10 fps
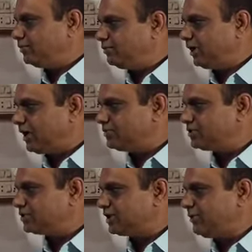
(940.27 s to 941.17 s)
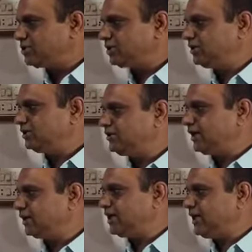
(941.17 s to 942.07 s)
becomes summation
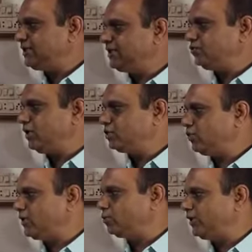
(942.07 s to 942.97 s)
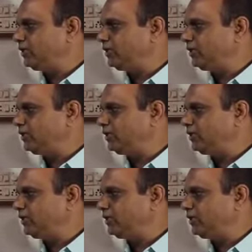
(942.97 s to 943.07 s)
k is equal to 1 to